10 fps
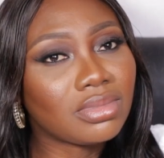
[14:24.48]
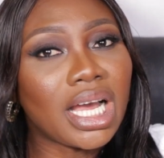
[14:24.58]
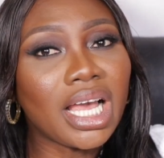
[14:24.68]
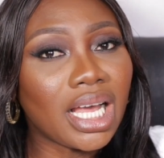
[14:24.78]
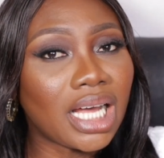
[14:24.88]

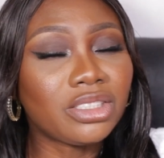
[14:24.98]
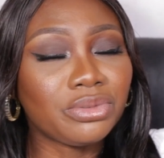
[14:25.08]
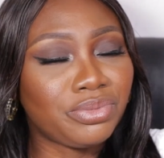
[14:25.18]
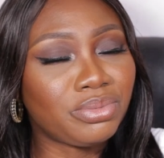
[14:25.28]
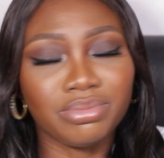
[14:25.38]
I had to
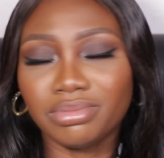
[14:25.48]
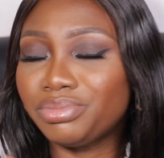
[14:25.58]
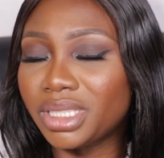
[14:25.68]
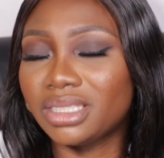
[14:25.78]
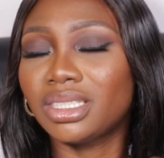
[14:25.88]

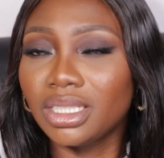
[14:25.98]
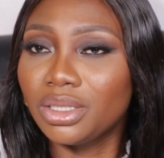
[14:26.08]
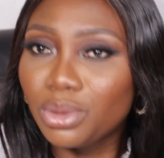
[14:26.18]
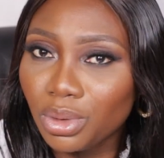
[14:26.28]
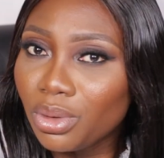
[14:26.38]
personally
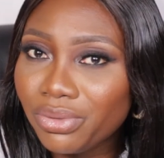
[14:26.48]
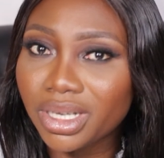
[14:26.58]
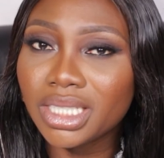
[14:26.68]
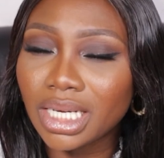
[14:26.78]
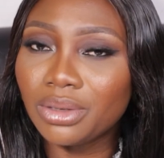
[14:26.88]
go
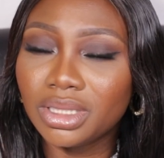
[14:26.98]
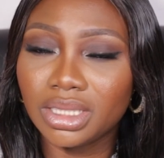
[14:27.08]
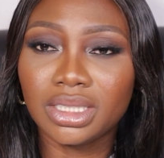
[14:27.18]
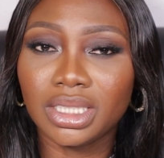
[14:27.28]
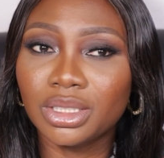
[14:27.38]
find out
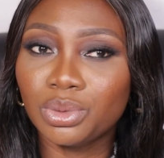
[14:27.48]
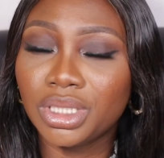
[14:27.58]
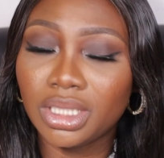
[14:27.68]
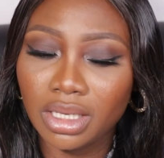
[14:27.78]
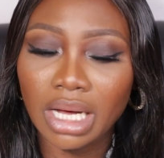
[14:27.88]
these things
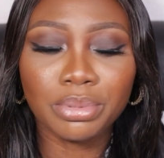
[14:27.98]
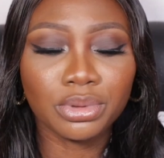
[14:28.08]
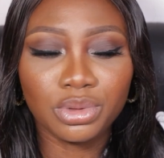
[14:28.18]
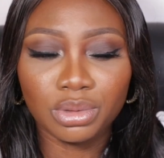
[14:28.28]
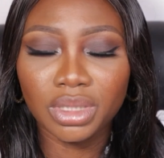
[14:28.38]
when they
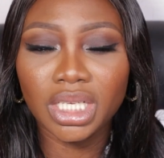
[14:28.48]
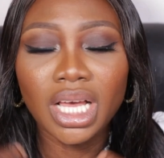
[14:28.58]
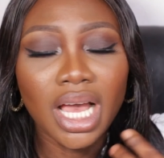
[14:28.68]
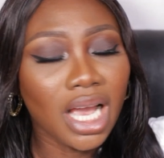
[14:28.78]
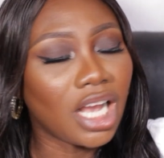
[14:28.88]
happened to me.
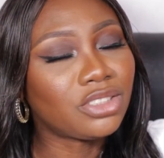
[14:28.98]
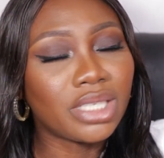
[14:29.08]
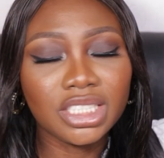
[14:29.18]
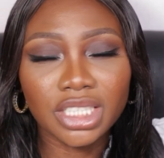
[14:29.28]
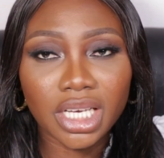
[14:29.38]
I
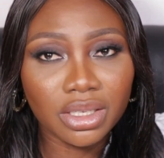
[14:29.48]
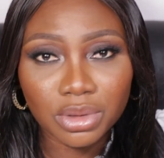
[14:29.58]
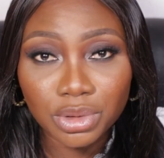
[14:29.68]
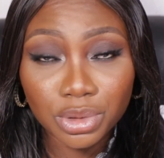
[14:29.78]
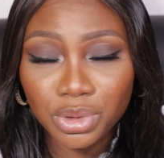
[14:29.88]
tried checking
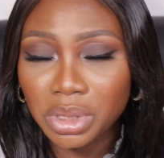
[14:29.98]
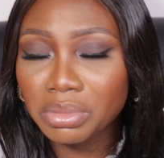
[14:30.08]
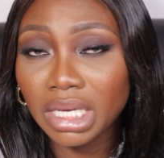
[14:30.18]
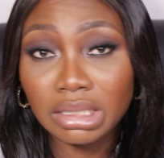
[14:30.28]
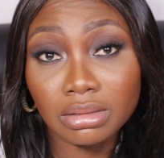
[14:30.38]
on
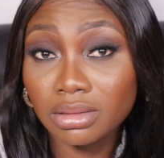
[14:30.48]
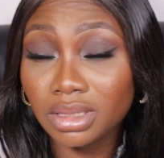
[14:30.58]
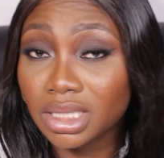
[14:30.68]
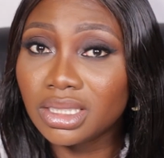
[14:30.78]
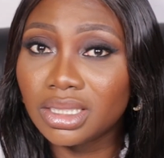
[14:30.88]
YouTube. I
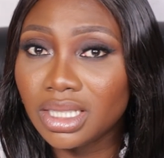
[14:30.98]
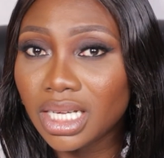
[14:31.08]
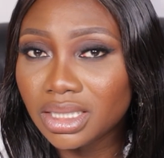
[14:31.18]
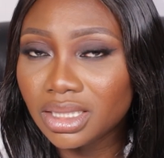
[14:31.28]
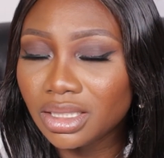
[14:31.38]
didn't see
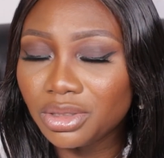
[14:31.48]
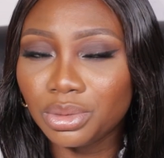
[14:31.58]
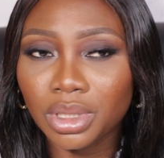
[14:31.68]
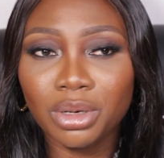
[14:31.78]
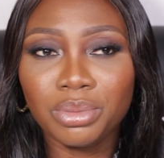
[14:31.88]
anything
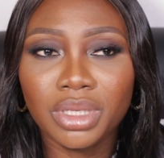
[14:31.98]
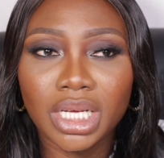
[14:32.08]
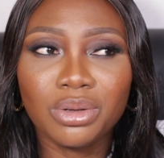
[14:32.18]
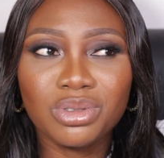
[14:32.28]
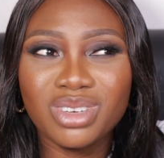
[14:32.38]
to help me
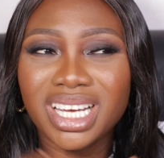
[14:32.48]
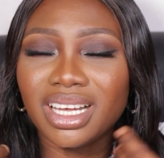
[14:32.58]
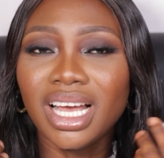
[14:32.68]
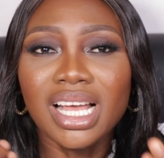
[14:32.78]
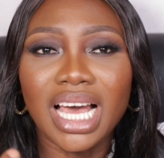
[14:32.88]
out, so
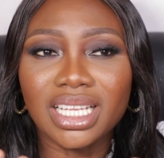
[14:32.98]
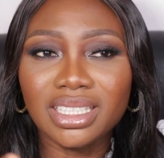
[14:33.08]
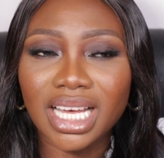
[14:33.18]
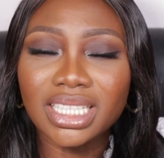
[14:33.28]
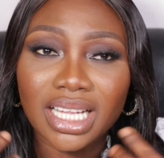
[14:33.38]
I
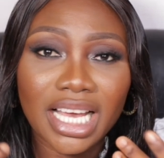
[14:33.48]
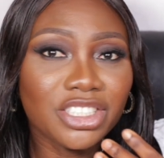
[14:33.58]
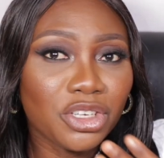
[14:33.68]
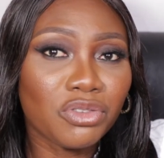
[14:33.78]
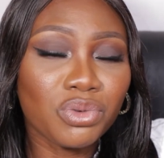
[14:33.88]
think I had an
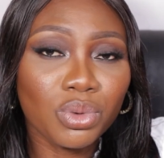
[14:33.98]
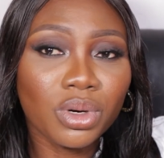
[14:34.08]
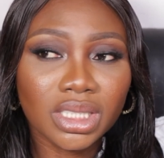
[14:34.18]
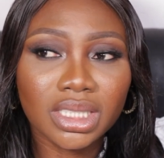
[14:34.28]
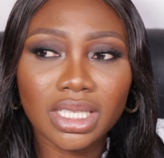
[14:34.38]
idea of
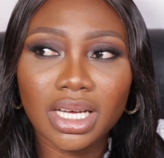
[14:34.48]
what